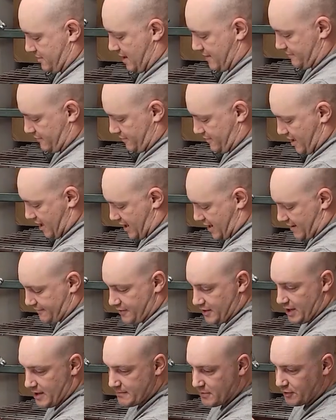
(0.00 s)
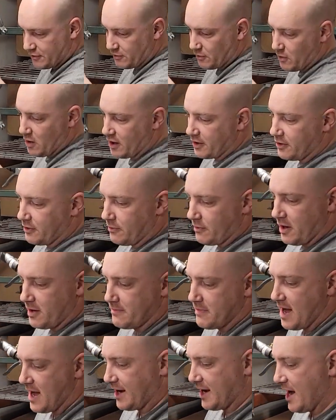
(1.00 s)
After that, after you get most of the water to run
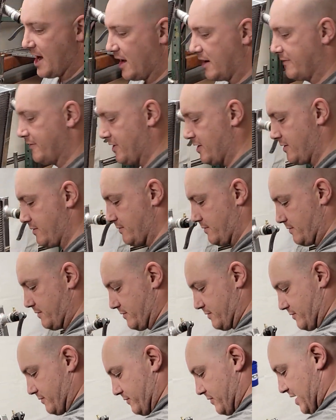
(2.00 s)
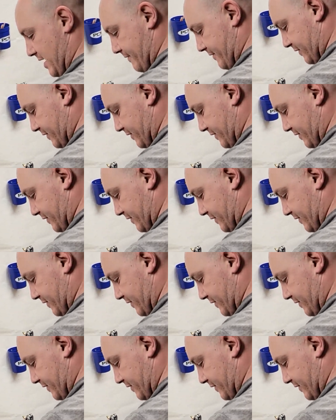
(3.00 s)
back out of it, we have